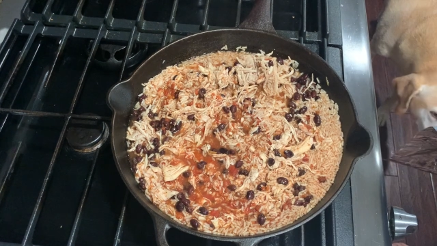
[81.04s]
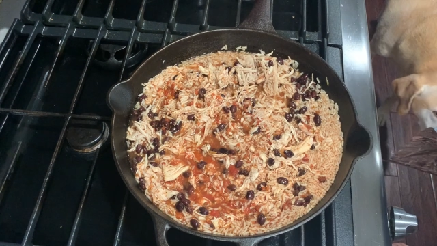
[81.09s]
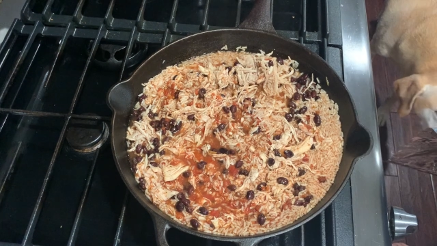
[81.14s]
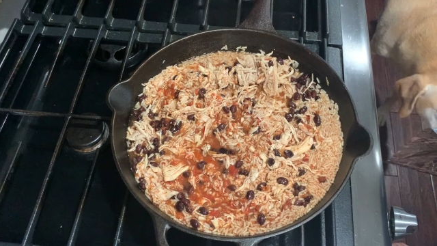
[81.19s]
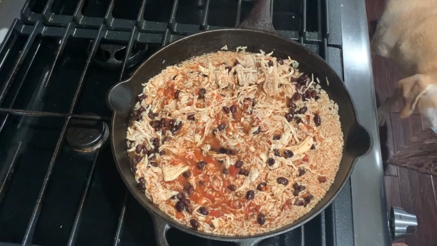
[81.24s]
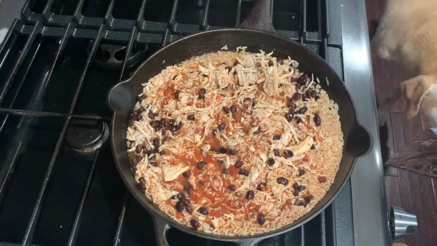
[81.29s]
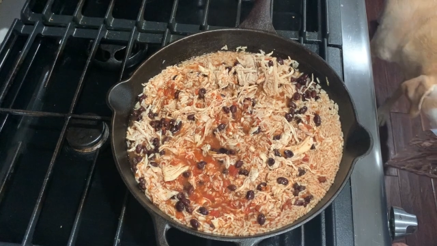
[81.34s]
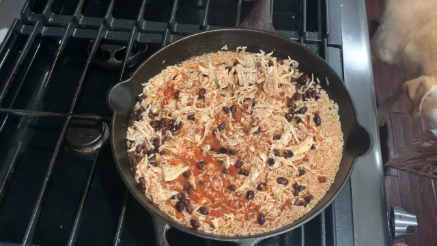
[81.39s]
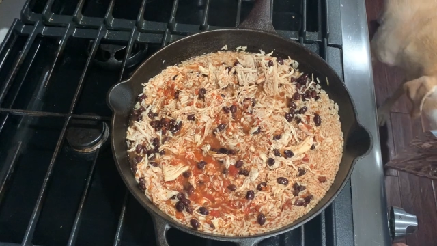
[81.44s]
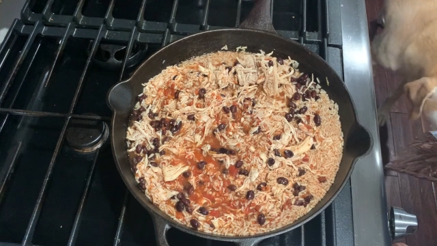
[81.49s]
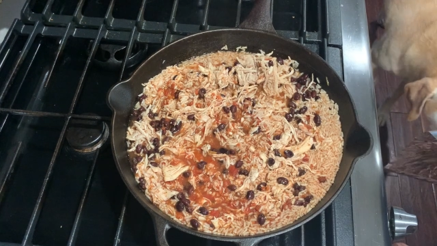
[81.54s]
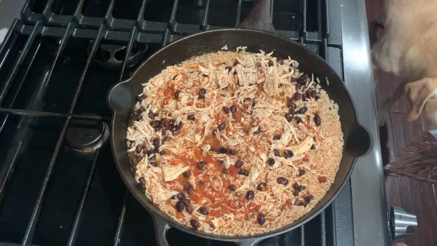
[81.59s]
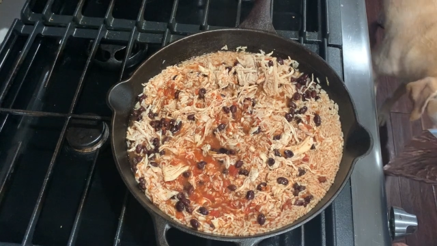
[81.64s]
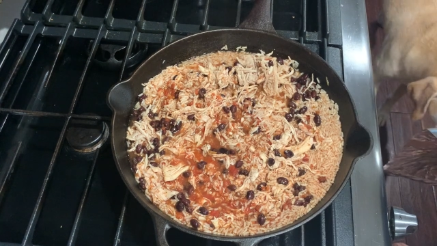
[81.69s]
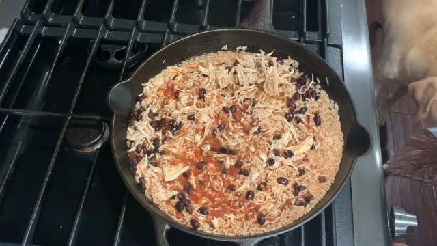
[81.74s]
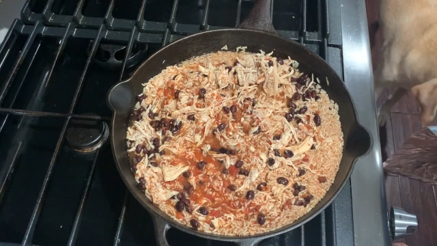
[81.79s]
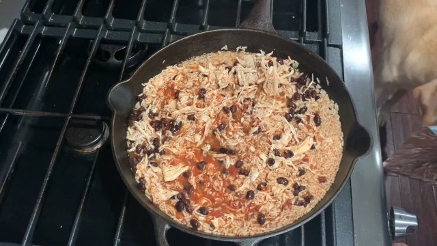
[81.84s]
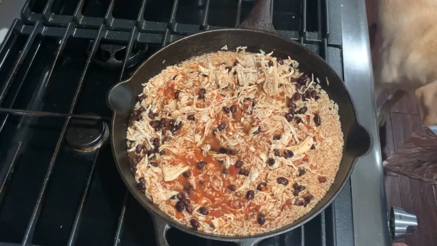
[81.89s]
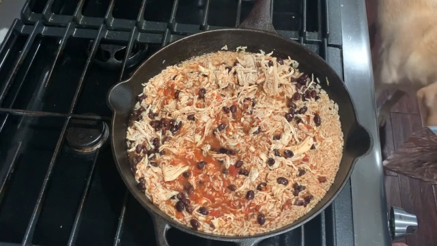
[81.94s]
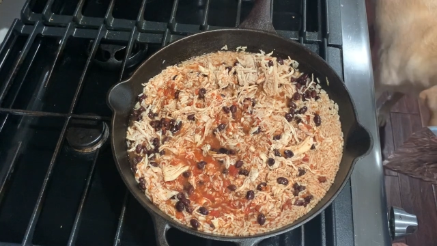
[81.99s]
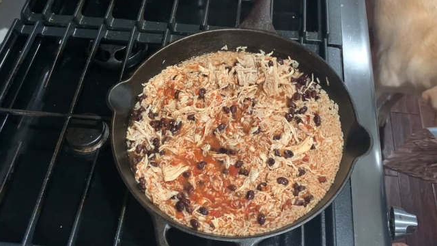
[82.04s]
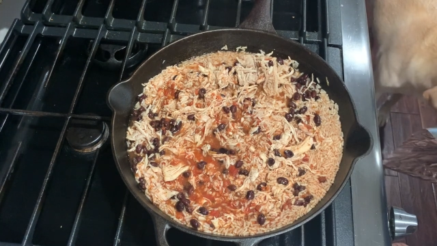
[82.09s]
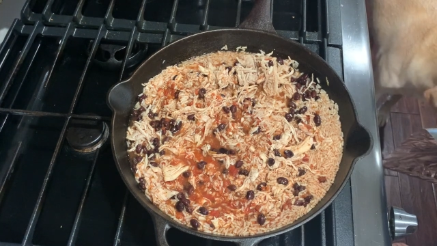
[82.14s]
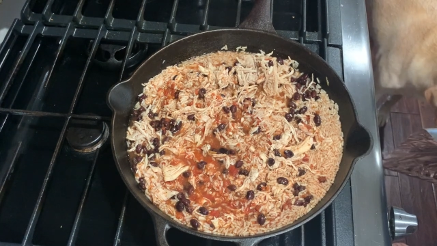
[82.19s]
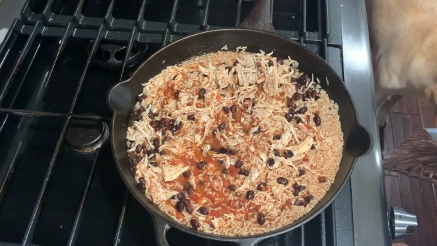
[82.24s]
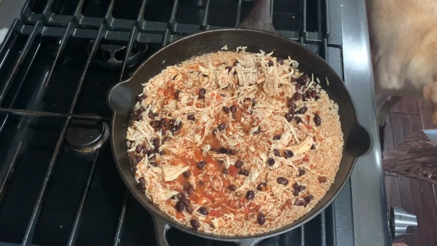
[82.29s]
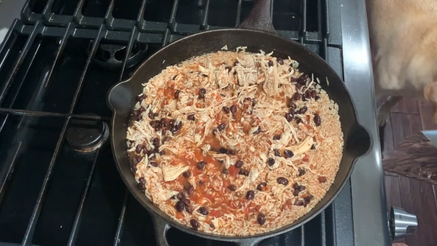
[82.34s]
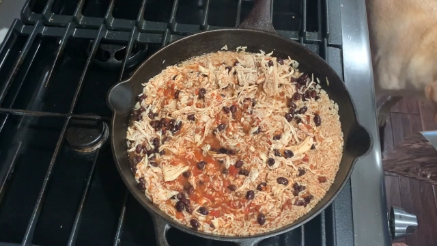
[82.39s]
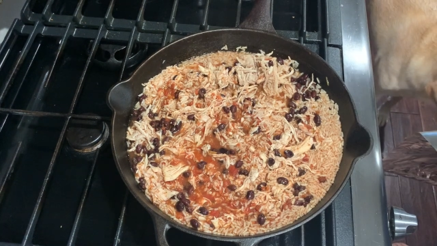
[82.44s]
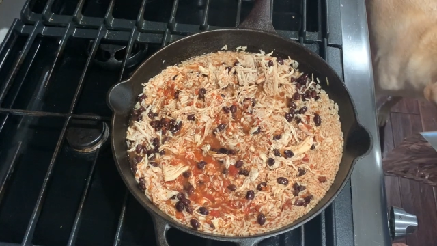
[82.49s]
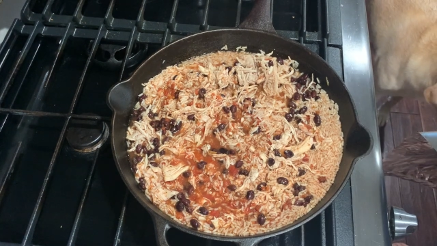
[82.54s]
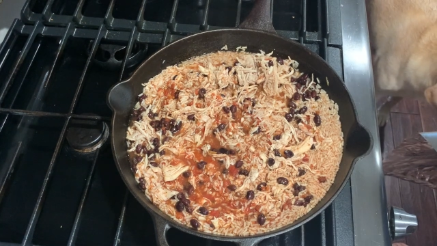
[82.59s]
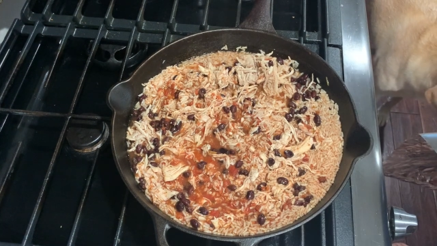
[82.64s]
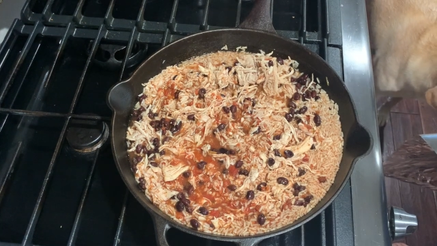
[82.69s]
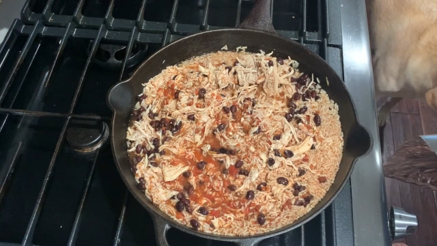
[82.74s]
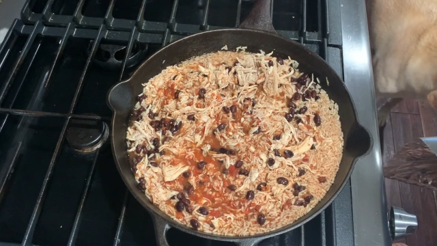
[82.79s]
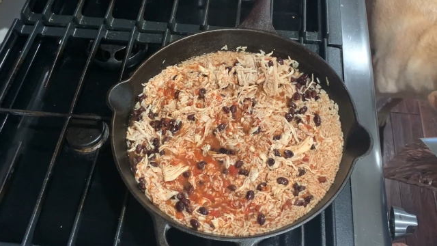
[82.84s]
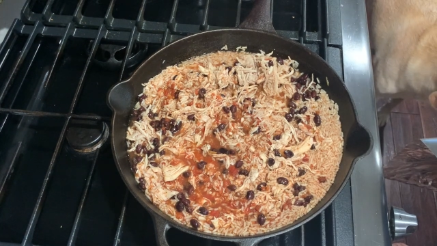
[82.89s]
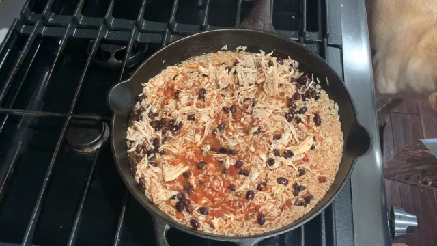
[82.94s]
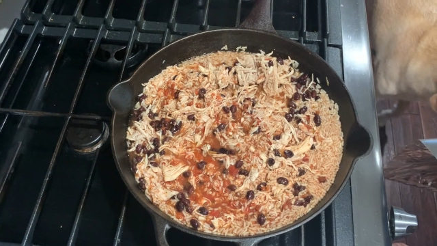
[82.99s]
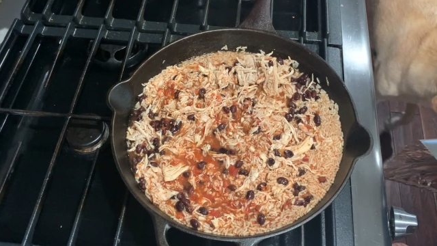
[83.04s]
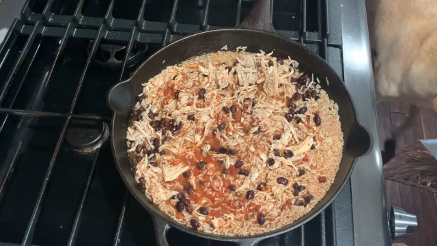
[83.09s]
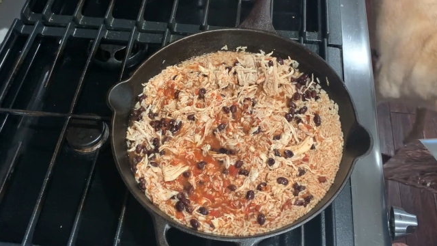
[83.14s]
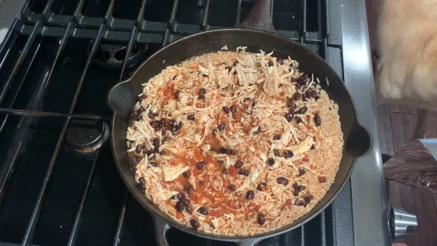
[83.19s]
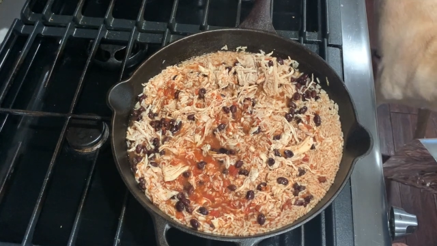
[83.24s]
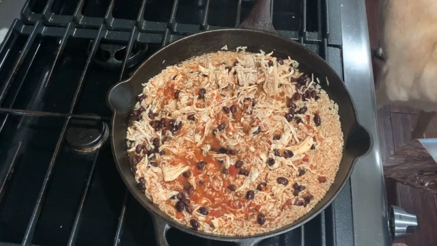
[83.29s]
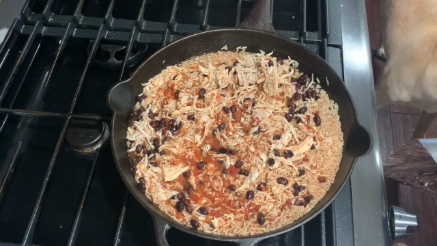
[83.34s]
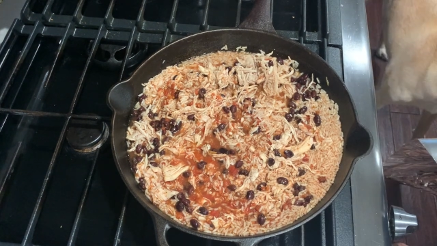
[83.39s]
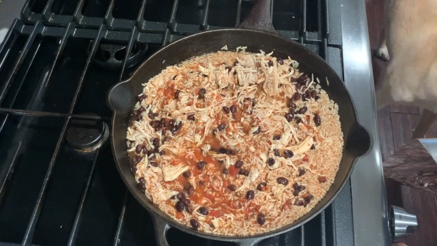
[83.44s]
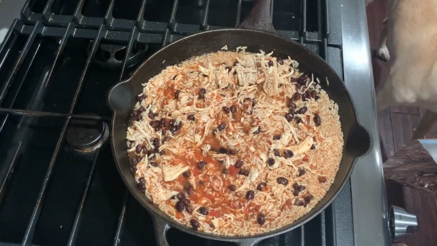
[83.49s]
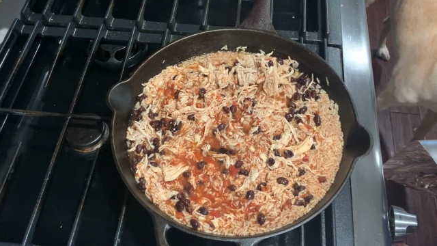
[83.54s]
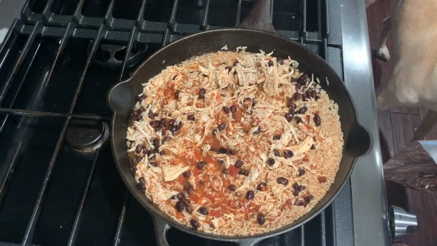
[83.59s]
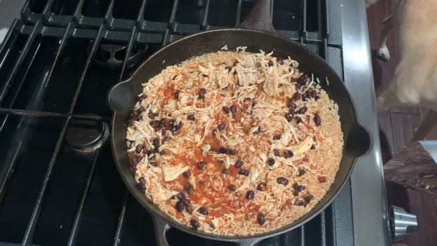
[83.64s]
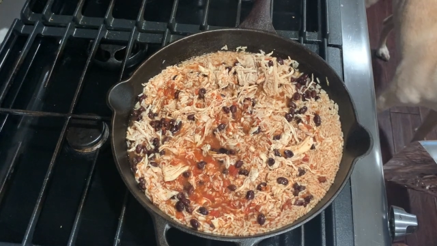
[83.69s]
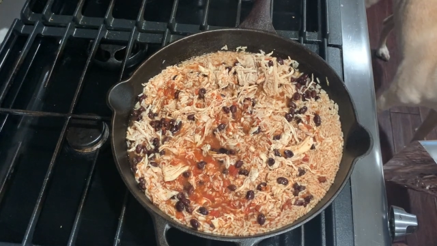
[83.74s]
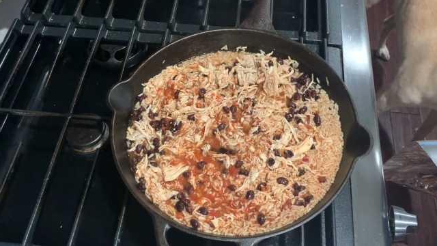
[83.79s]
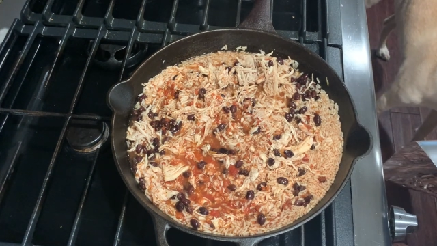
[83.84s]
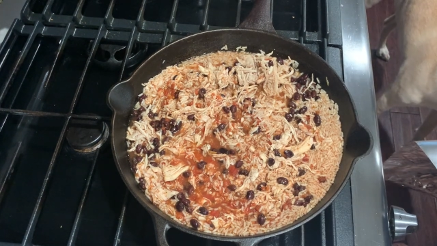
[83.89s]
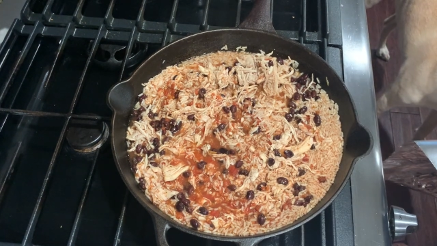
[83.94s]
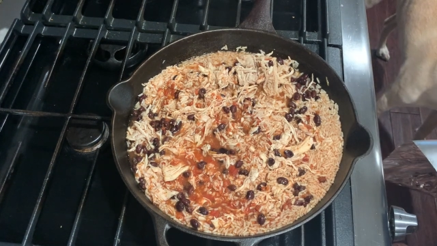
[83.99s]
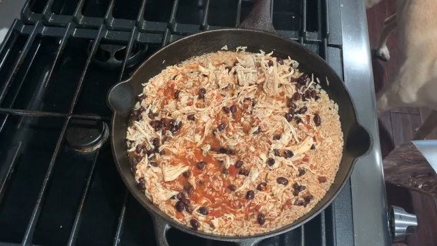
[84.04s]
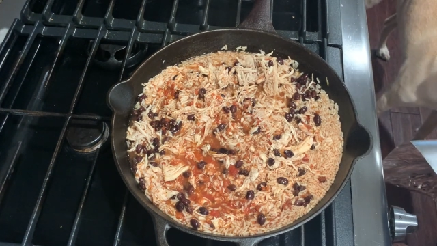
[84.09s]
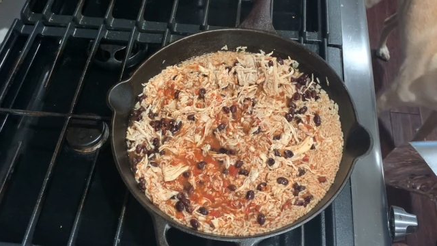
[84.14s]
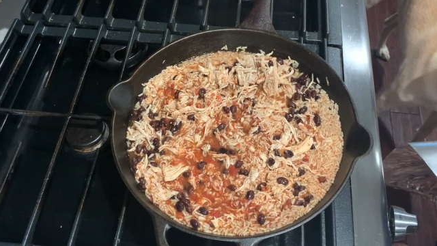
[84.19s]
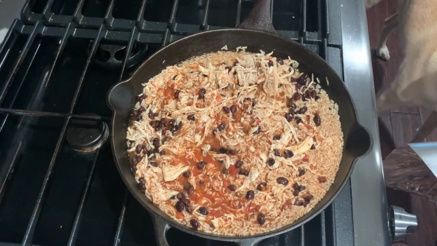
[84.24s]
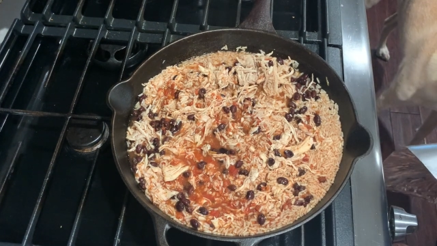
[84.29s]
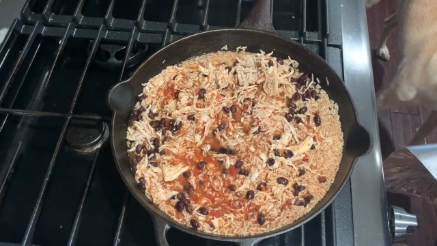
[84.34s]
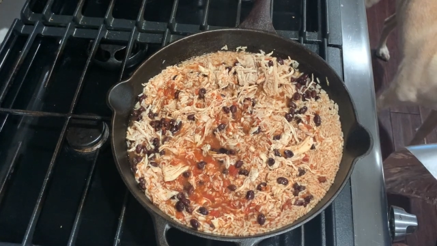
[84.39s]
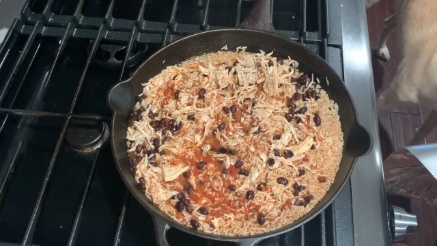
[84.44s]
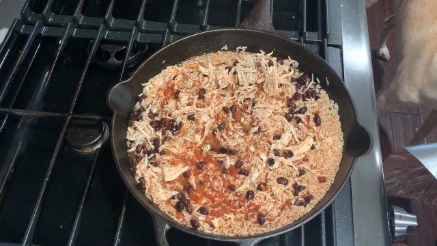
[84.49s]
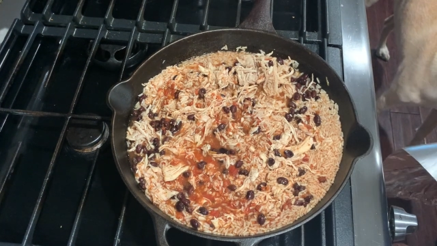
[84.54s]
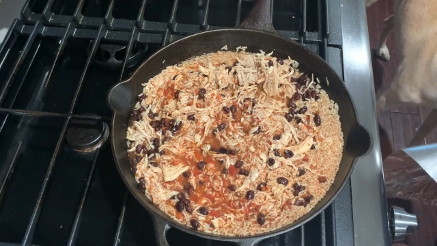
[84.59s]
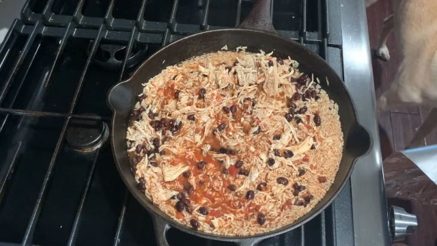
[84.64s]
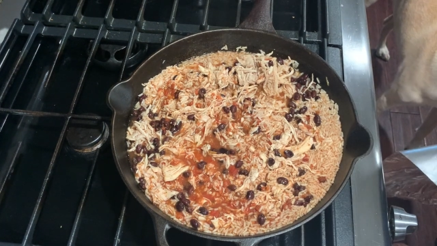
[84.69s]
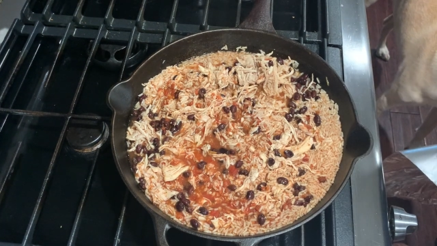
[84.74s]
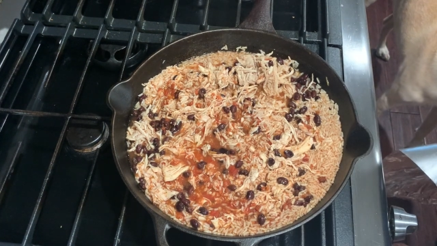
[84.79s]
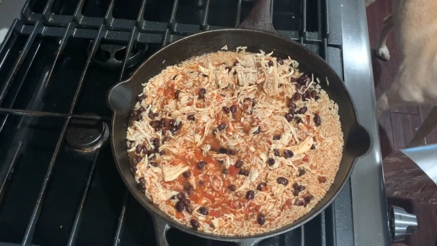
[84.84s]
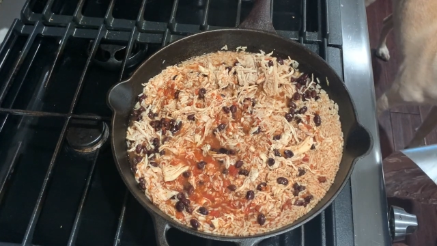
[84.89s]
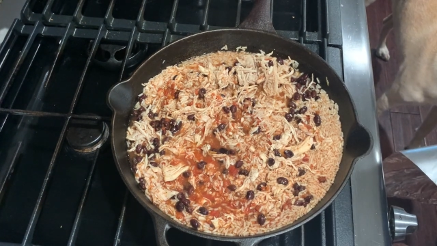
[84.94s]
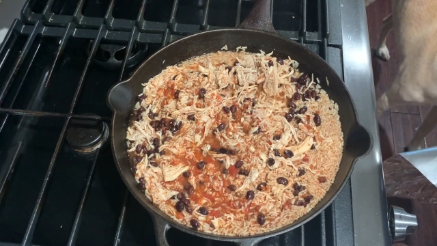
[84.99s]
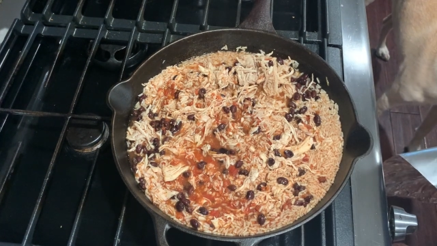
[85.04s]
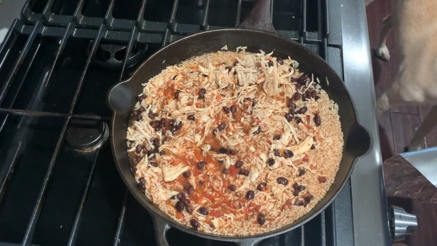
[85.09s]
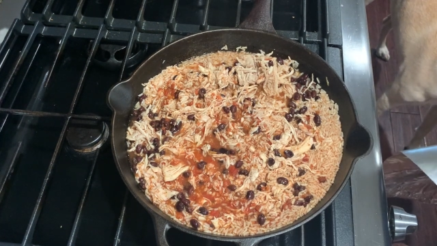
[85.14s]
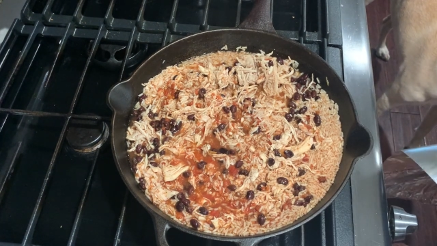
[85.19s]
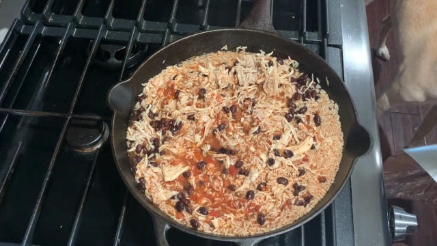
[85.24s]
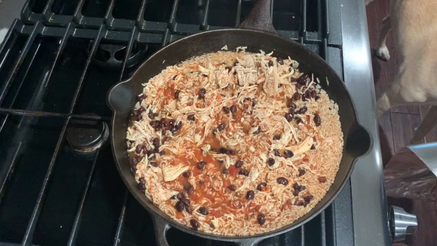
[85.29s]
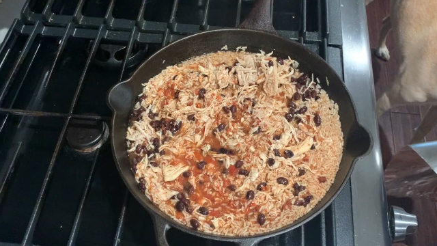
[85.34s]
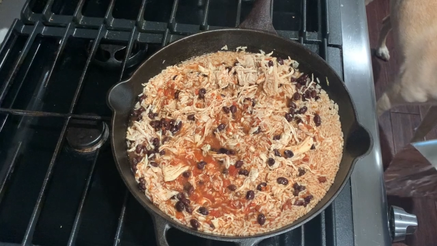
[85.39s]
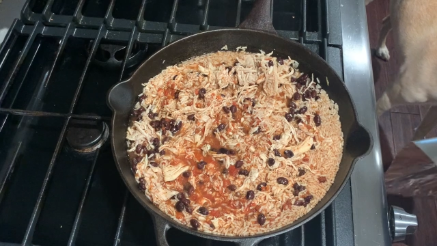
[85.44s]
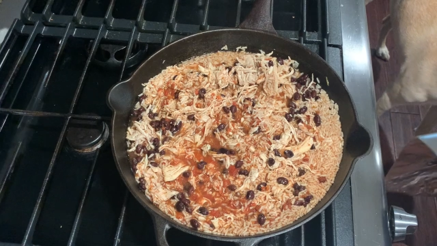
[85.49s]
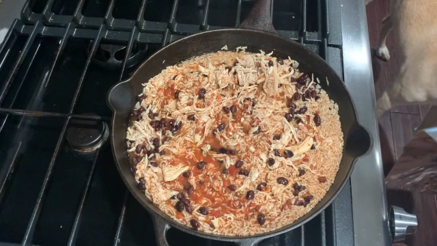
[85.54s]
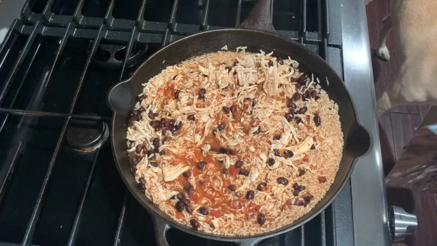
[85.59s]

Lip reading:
[unreadable: no face in view]